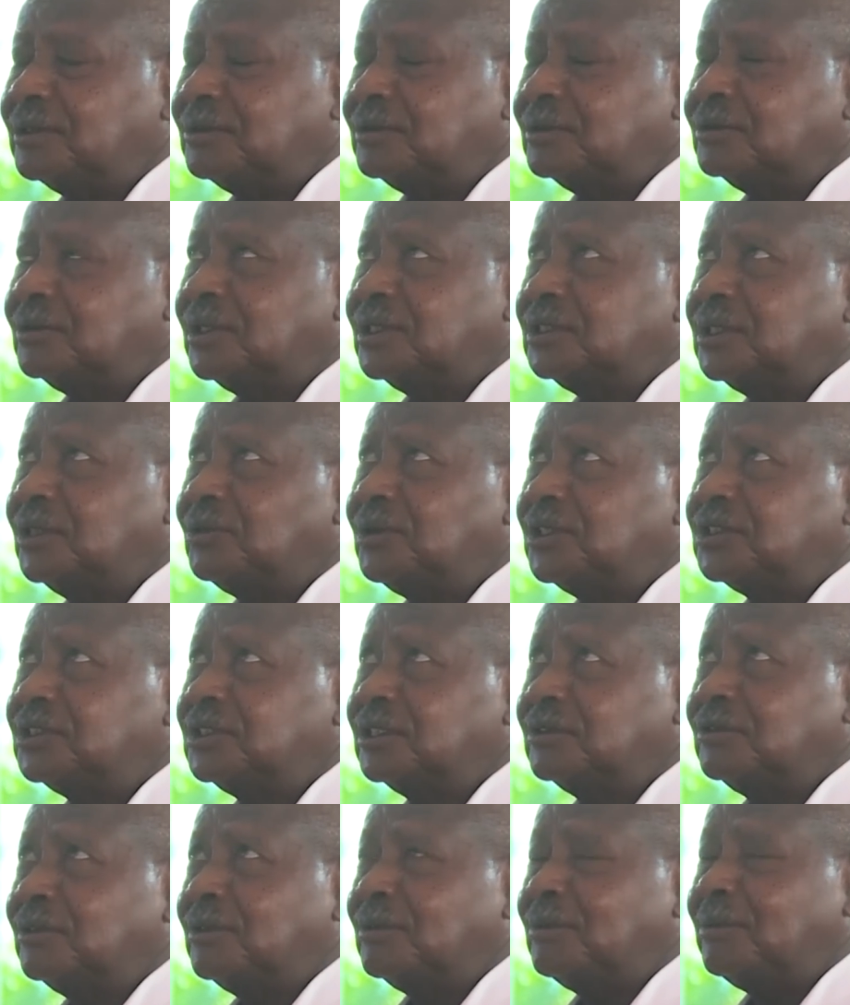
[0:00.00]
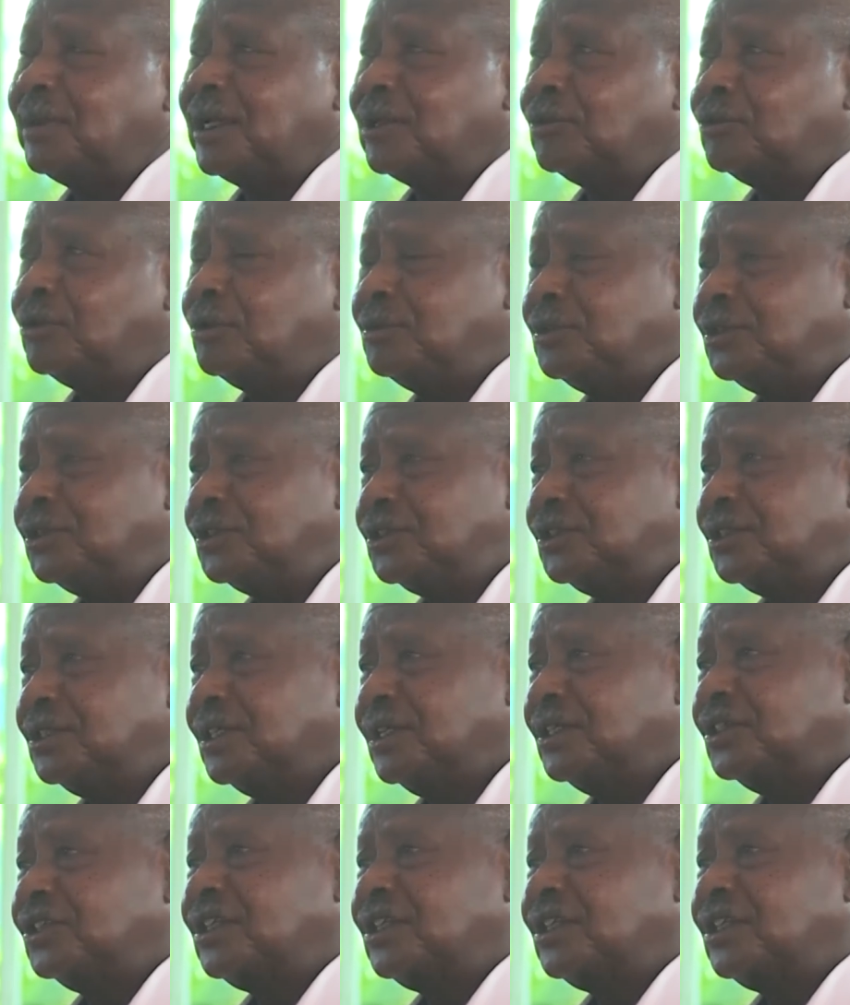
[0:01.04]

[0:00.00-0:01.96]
Russia was taken over by communists.